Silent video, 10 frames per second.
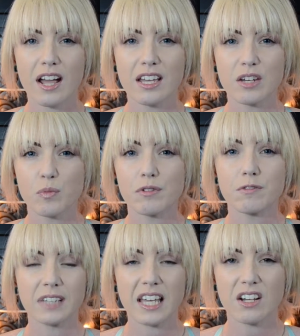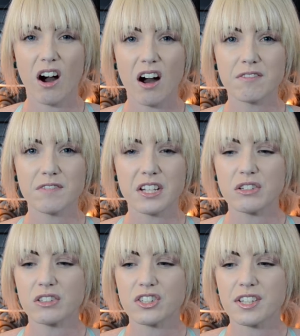it will flake off and
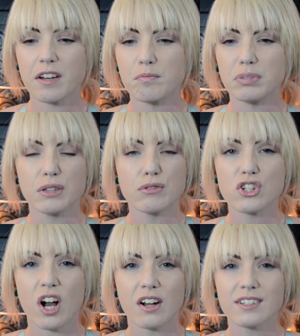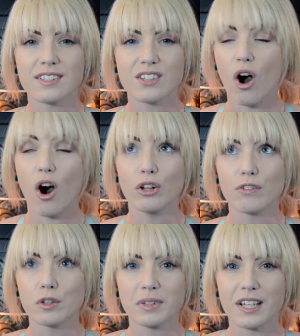you'll just have blue chunks all
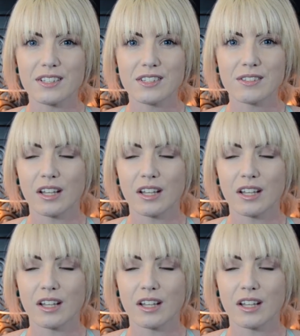over the place,